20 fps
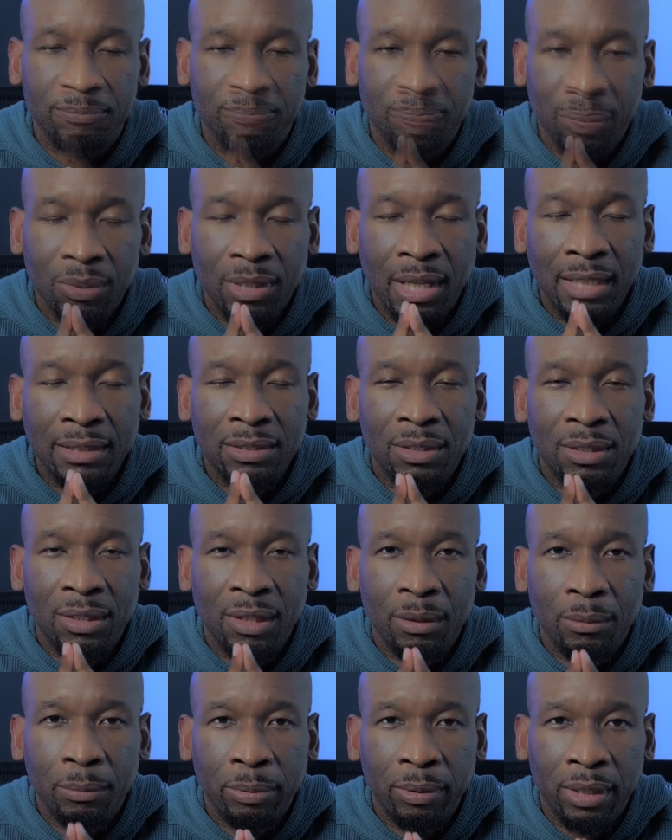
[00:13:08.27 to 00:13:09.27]
So that's
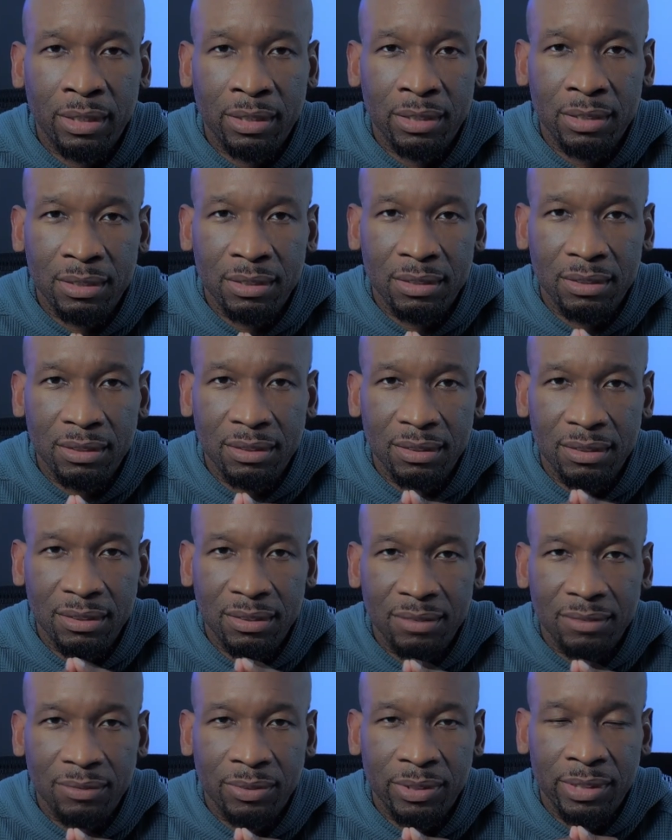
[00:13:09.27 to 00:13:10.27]
another plus
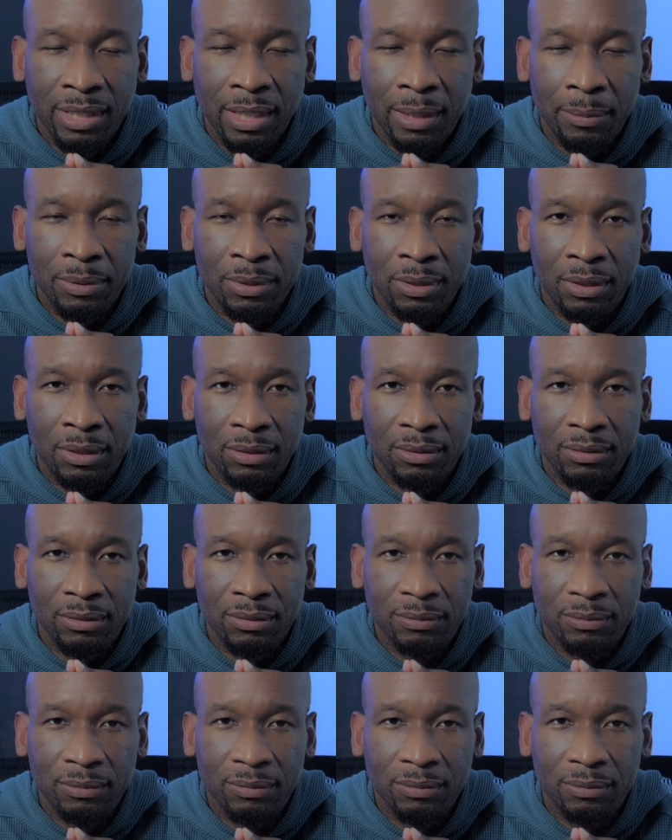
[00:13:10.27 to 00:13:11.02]
for Samsung.